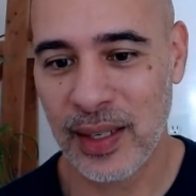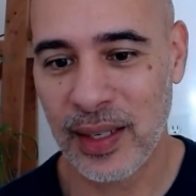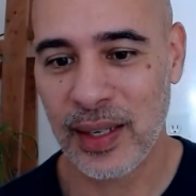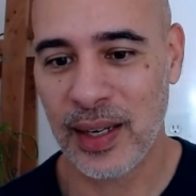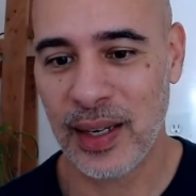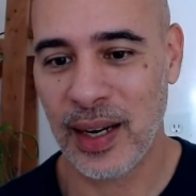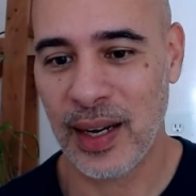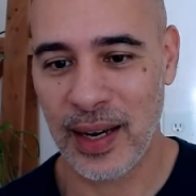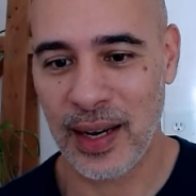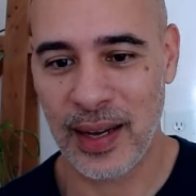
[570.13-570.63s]

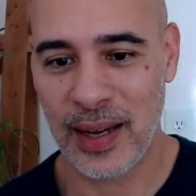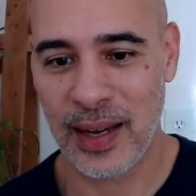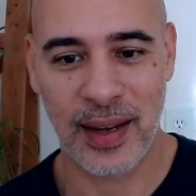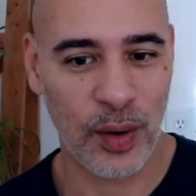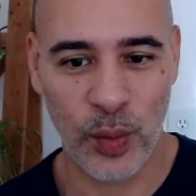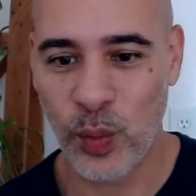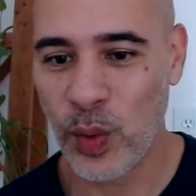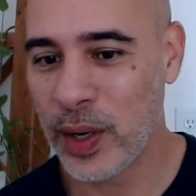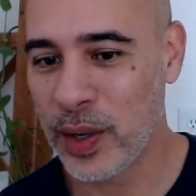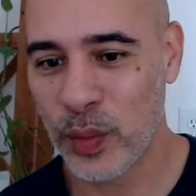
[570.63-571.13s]

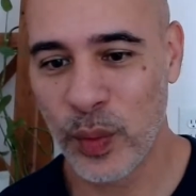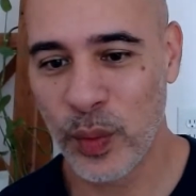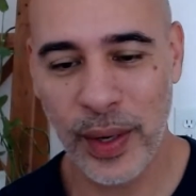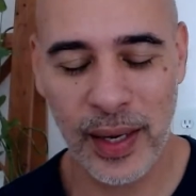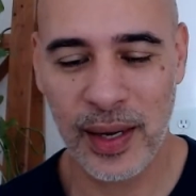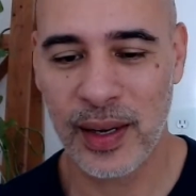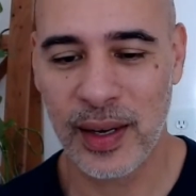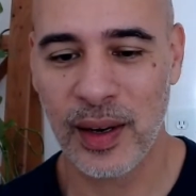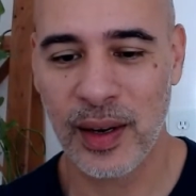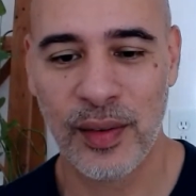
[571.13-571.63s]
1 week
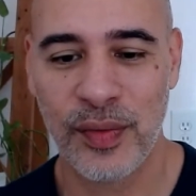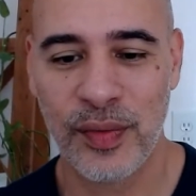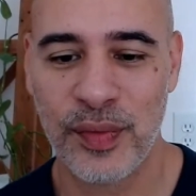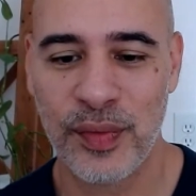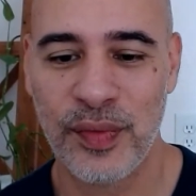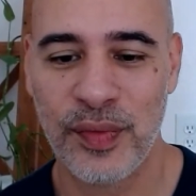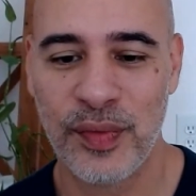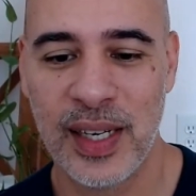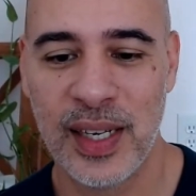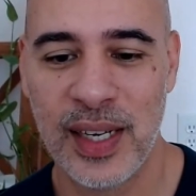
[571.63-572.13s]
ago
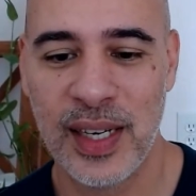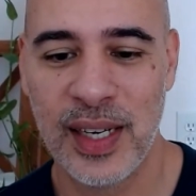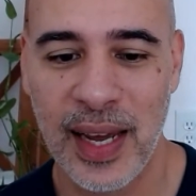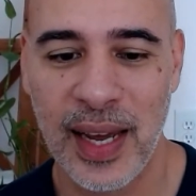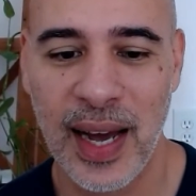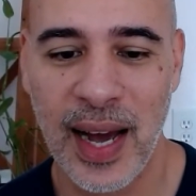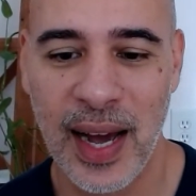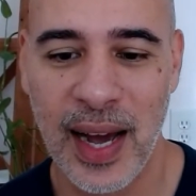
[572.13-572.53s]
today,